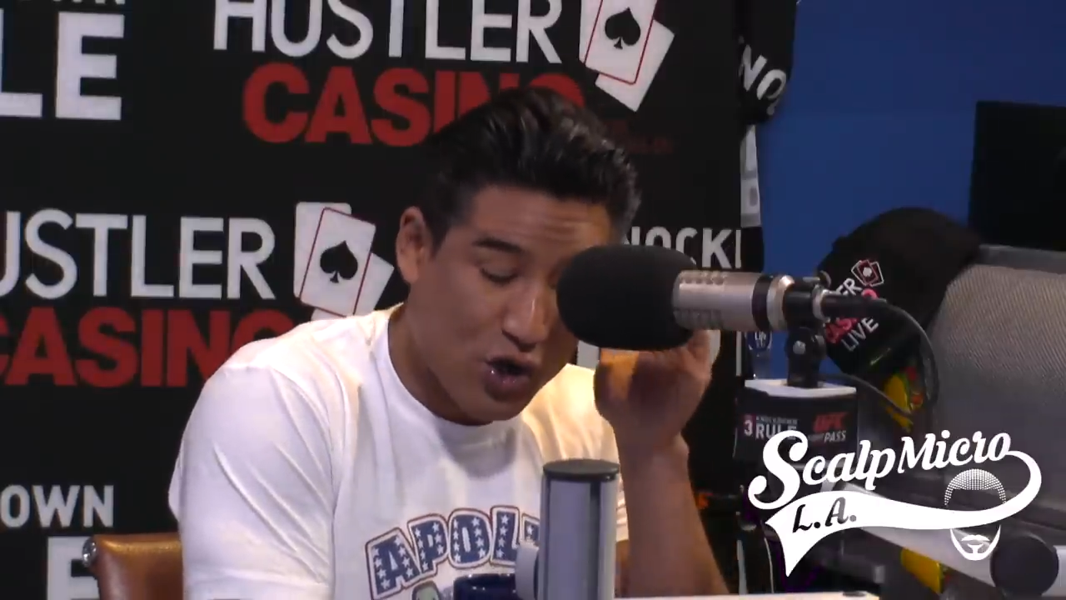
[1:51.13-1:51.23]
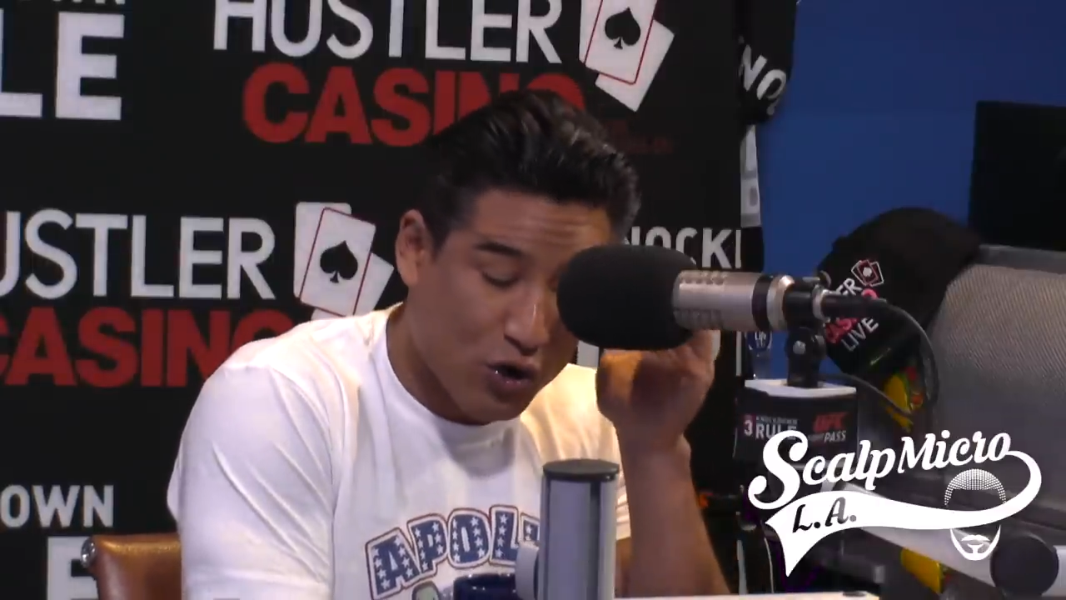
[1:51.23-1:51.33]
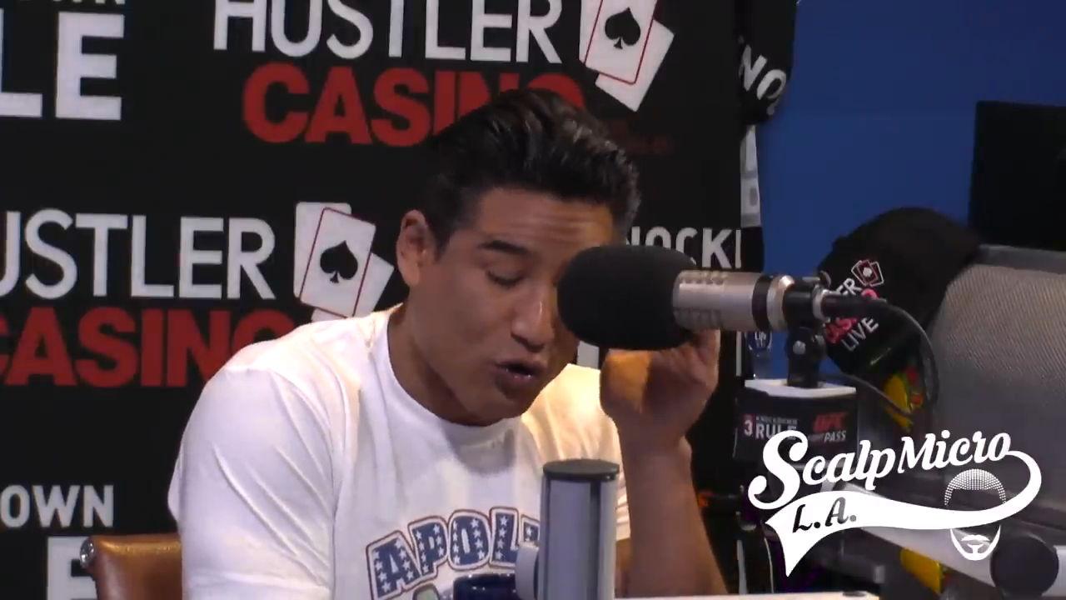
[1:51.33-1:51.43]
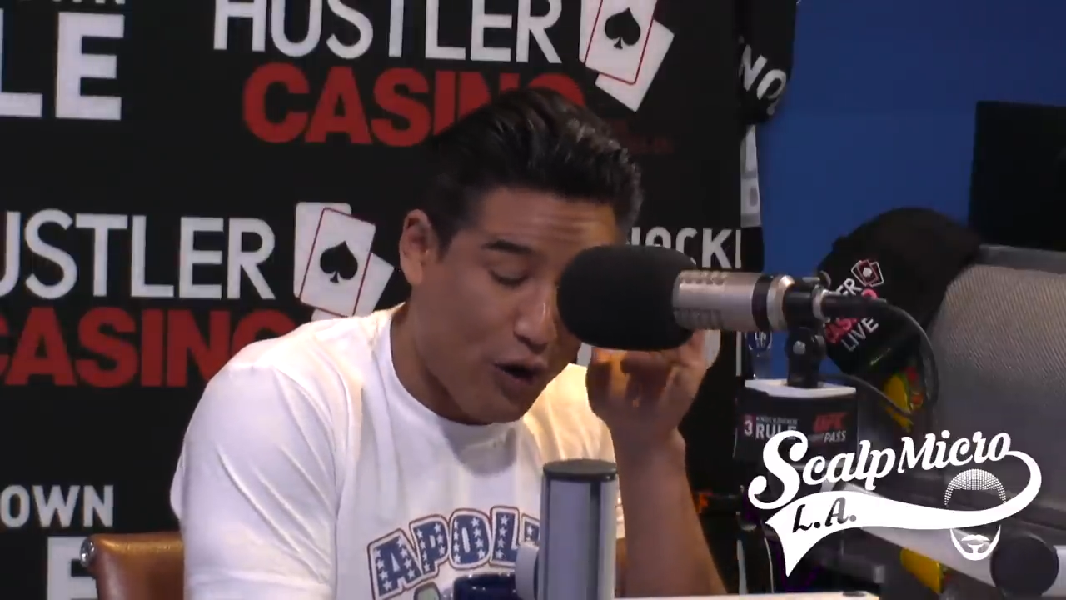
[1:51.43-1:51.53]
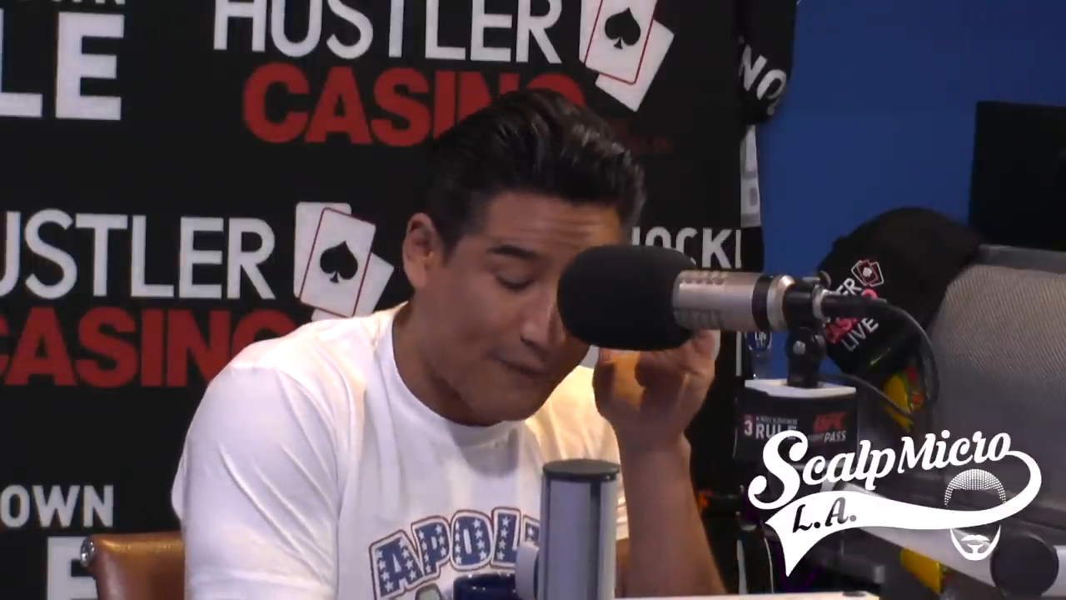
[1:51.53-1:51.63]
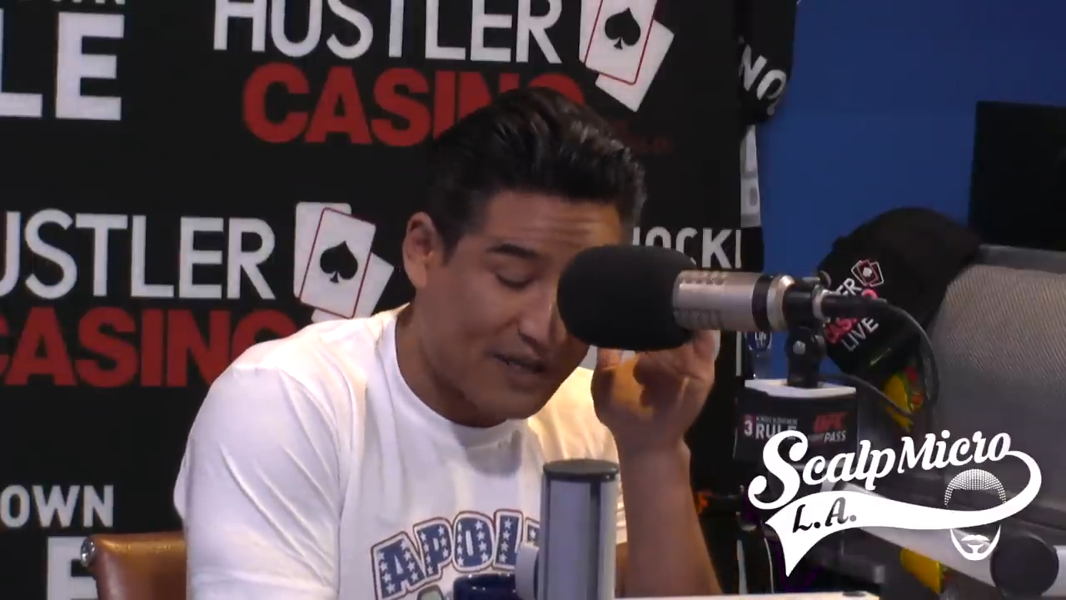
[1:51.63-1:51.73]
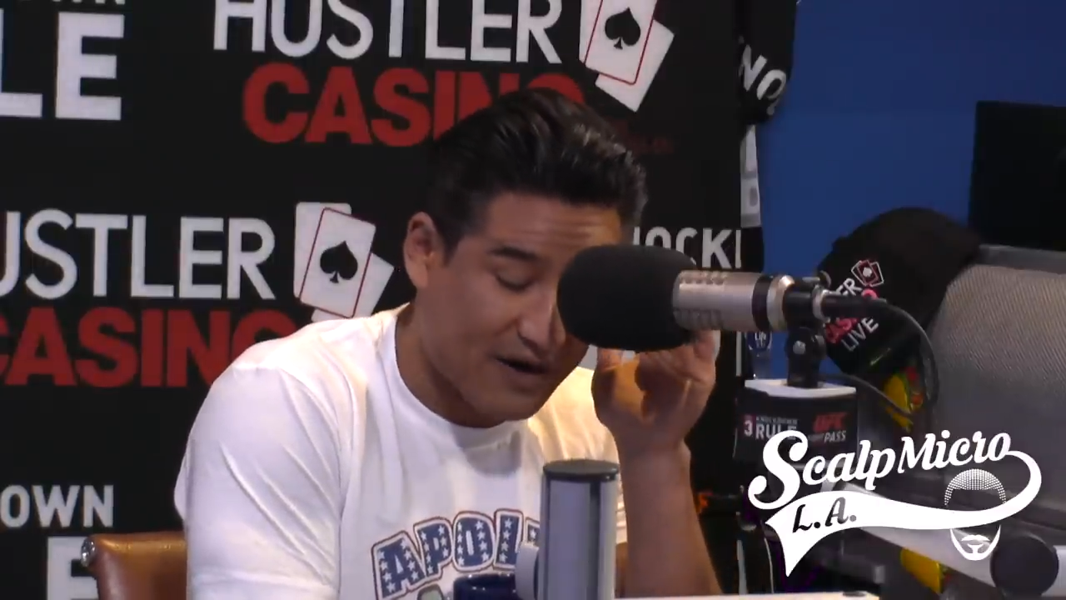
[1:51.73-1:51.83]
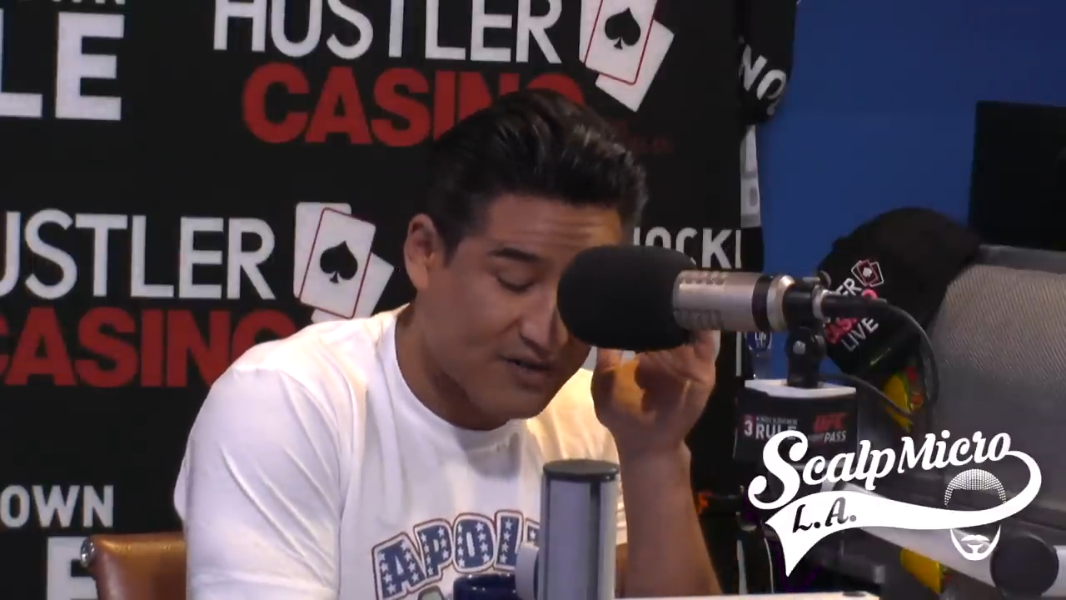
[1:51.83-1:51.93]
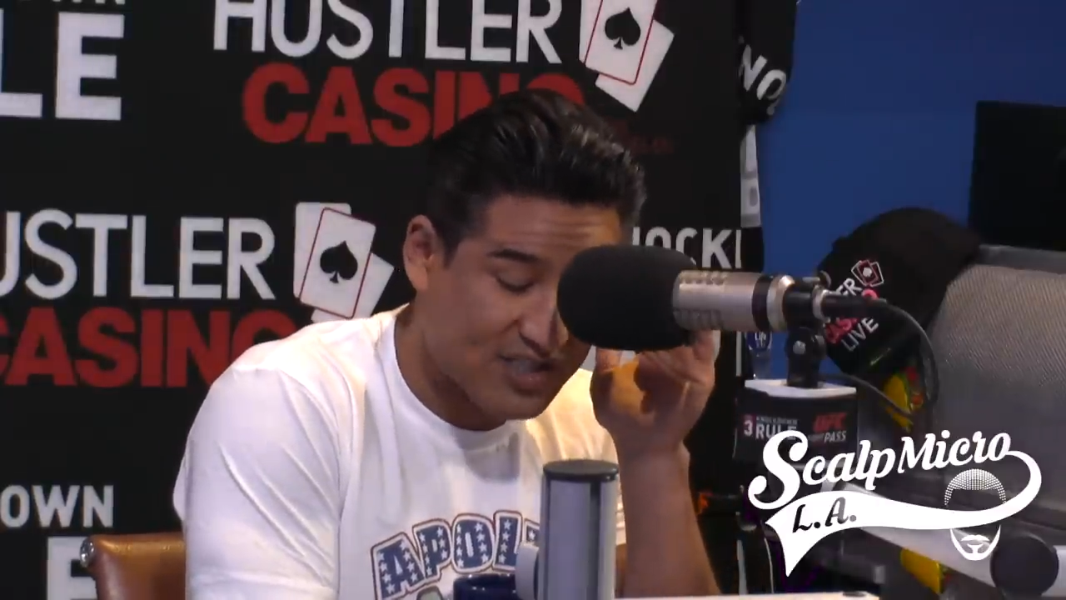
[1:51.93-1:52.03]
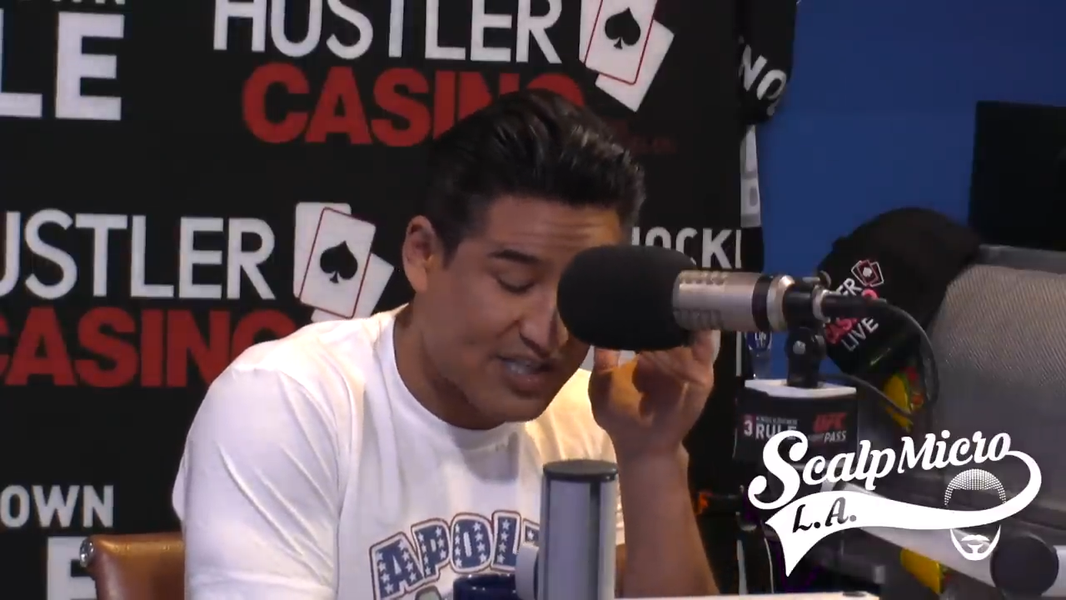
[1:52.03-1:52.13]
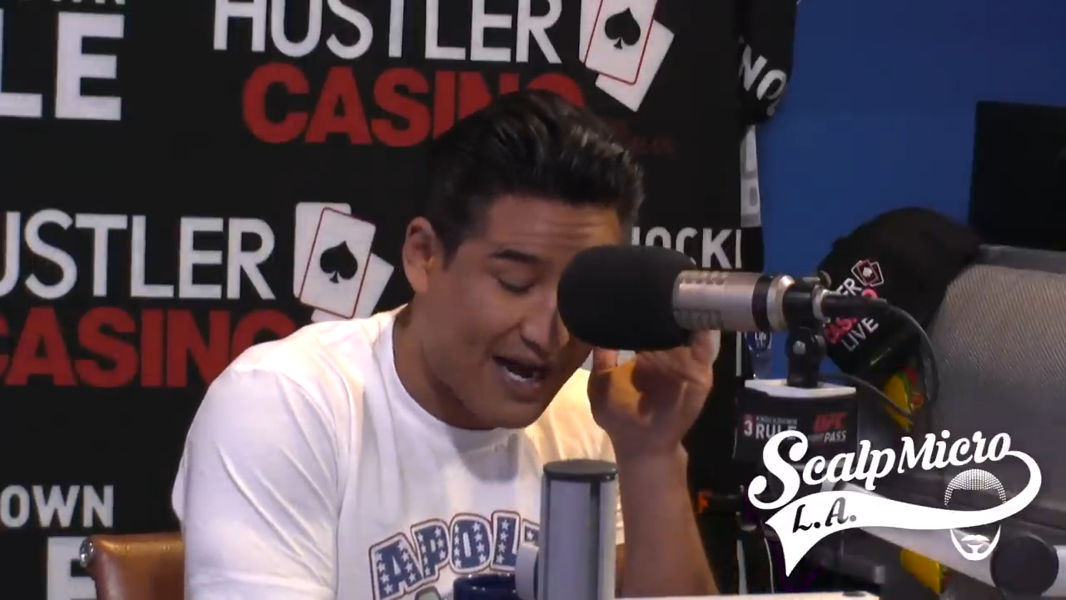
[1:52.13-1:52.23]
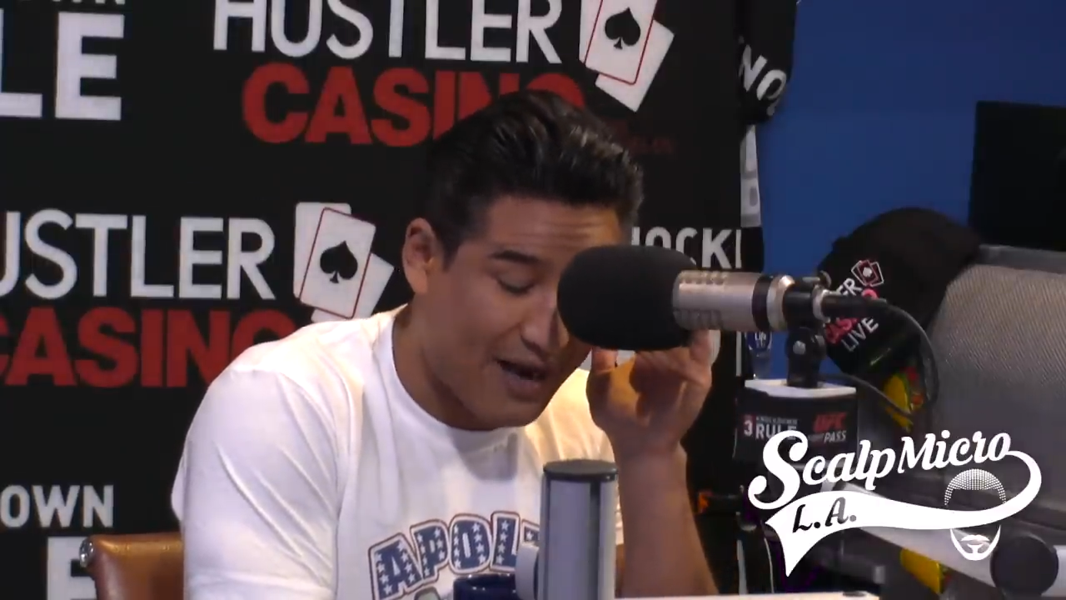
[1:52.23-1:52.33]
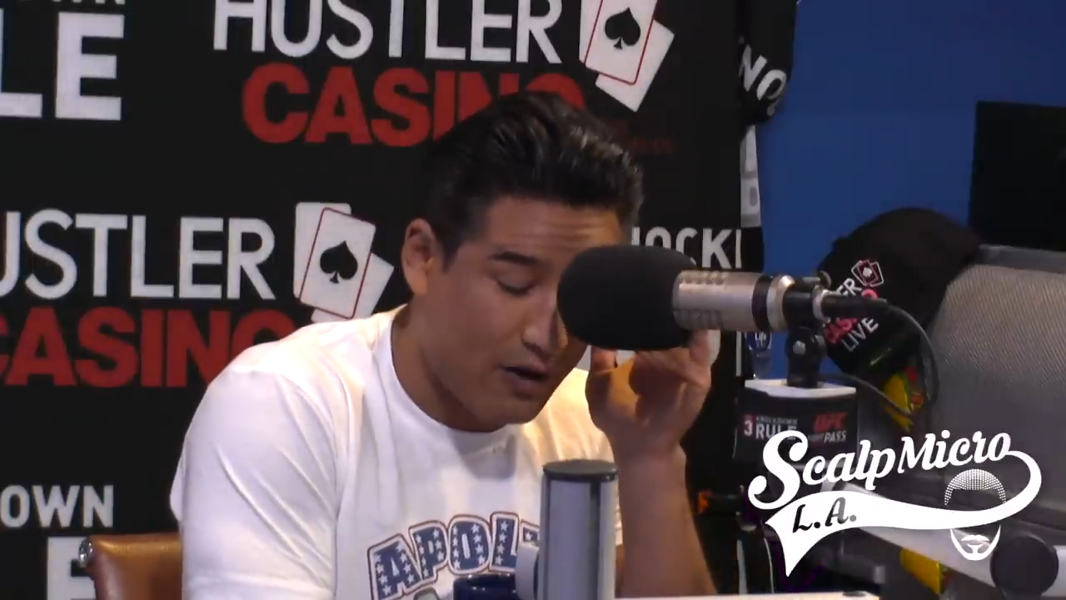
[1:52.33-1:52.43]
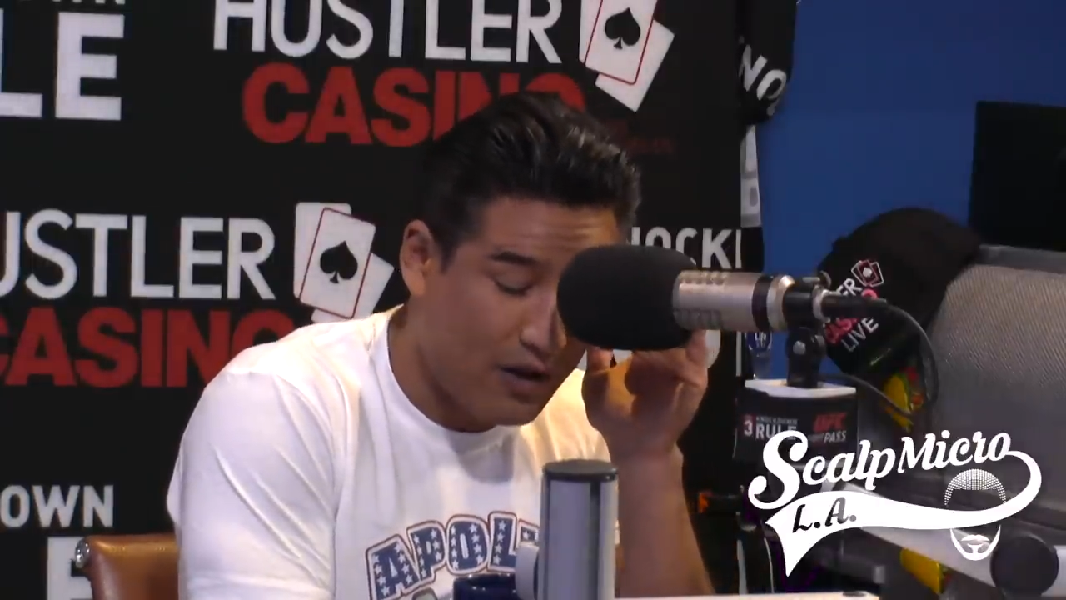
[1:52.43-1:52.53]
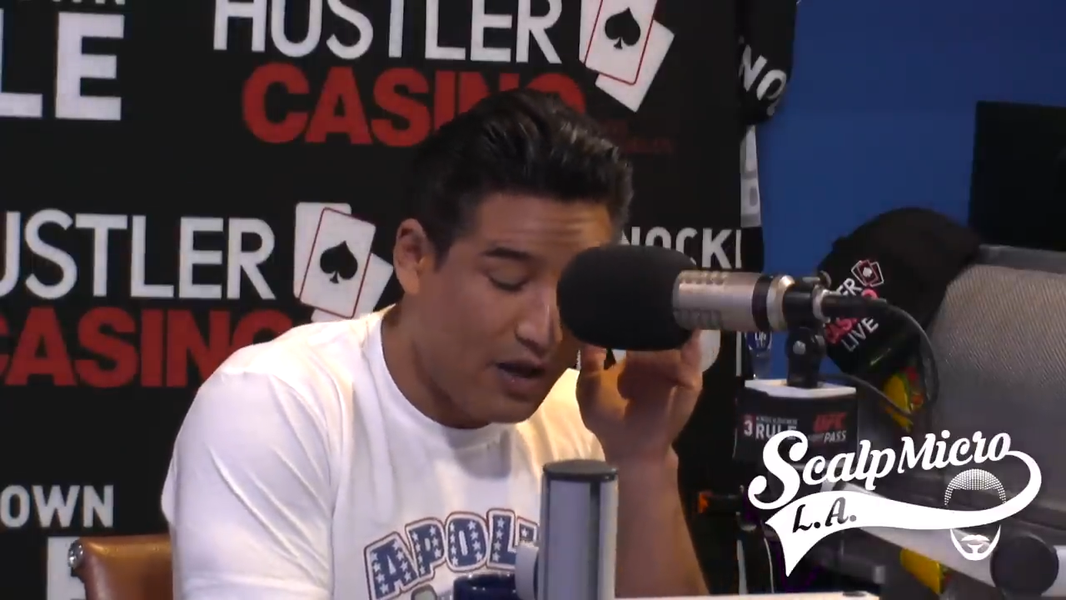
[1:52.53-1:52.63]
cropped
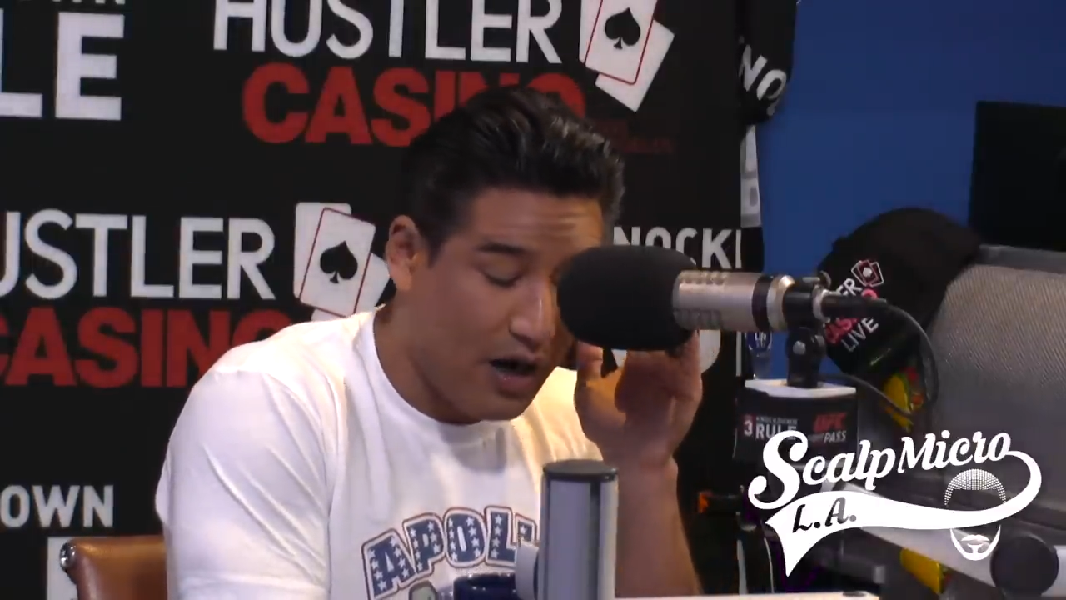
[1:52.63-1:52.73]
hairstyle.